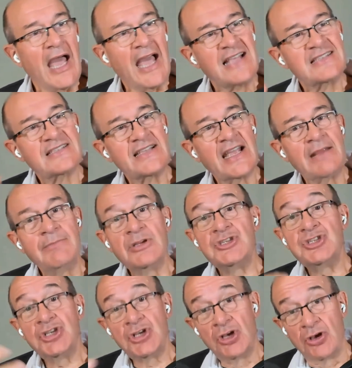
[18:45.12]
As they
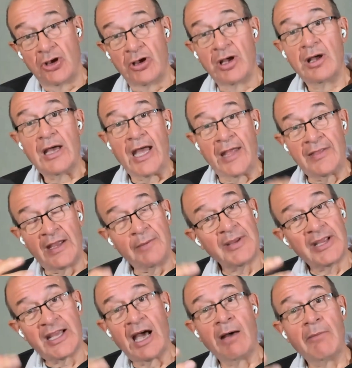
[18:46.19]
mature and they
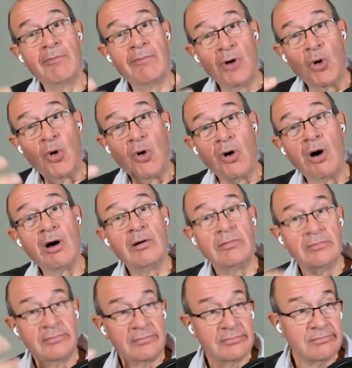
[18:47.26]
become
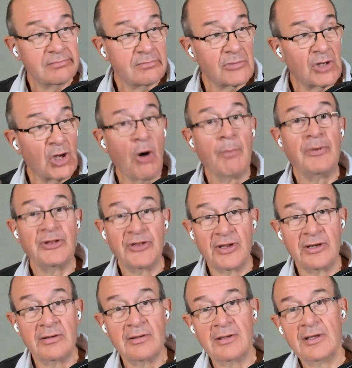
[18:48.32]
more
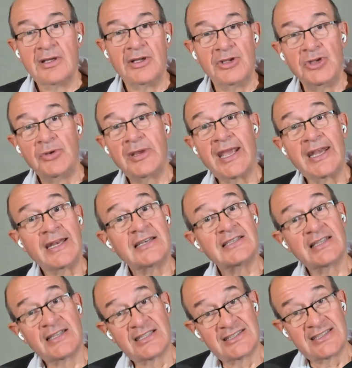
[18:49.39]
competent, you get
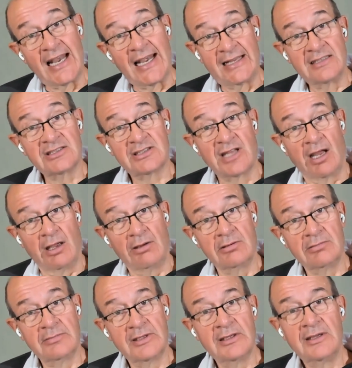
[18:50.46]
into the selling
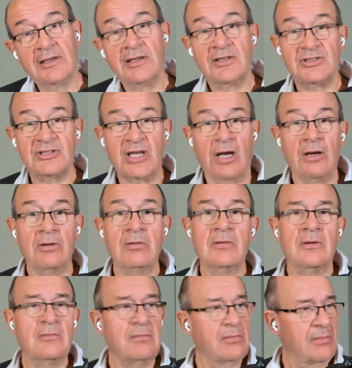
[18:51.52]
style. So,
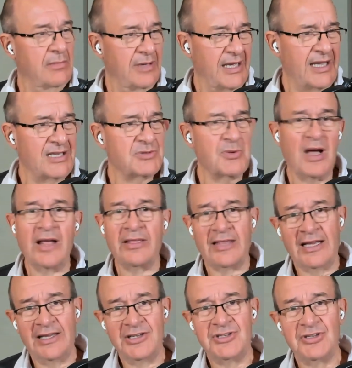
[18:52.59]
here's what I
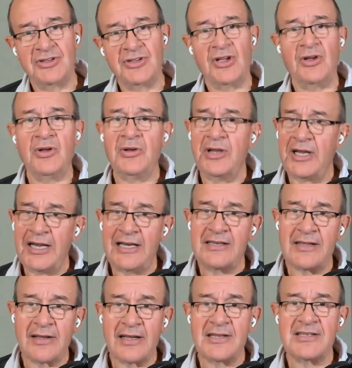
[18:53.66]
think you should do. You
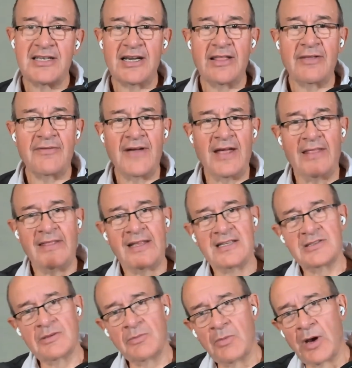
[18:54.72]
need to consider the fact
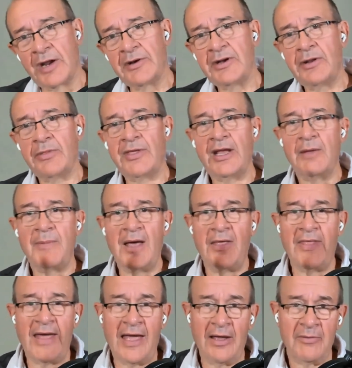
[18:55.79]
this, and why don't you think
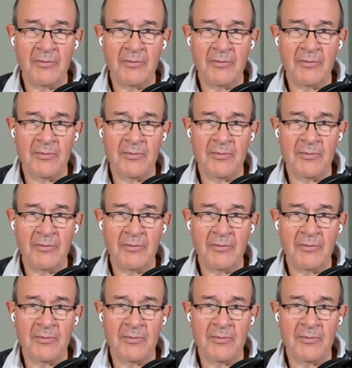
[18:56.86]
about that?